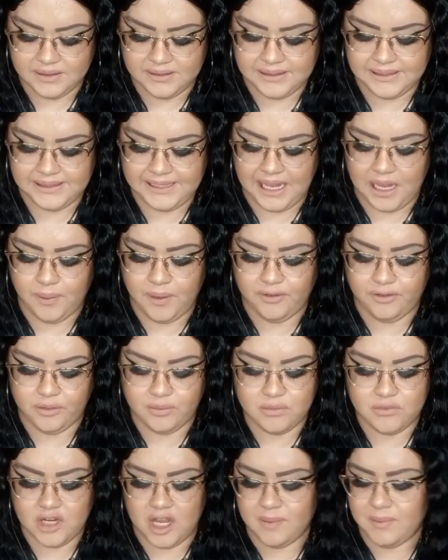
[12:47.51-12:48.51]
Stay away from
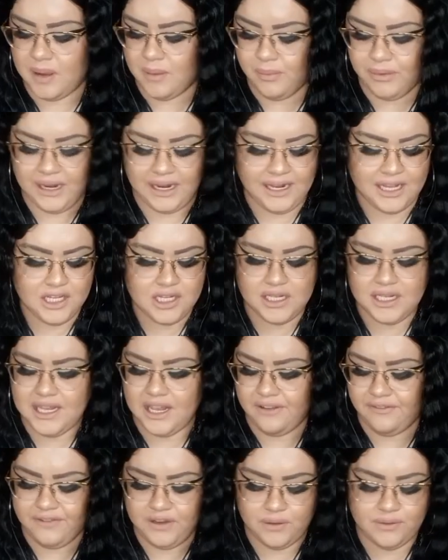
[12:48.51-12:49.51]
drama, but allegedly
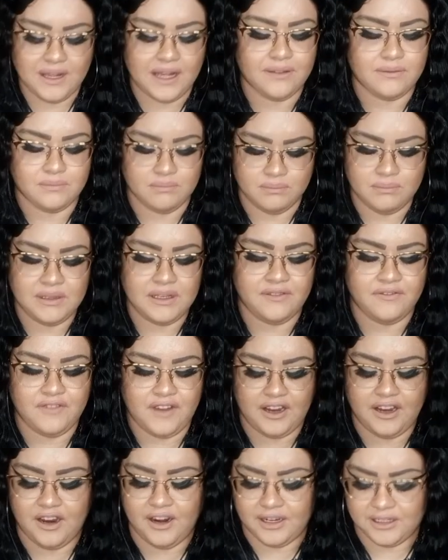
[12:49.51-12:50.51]
I feel that be
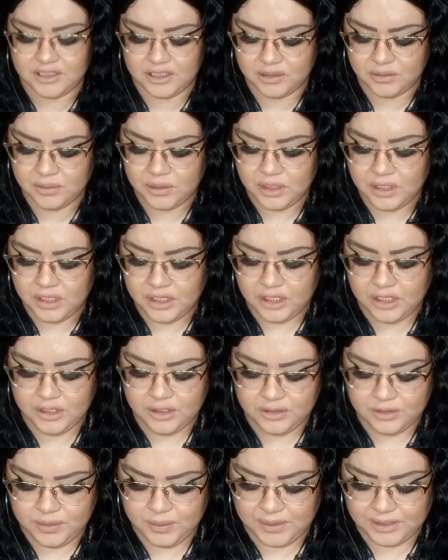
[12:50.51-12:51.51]
very hard
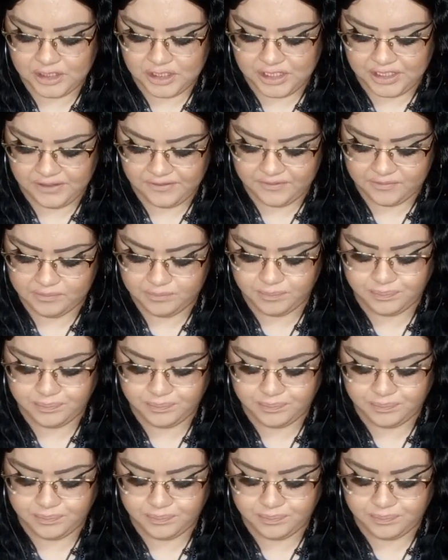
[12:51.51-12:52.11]
to achieve.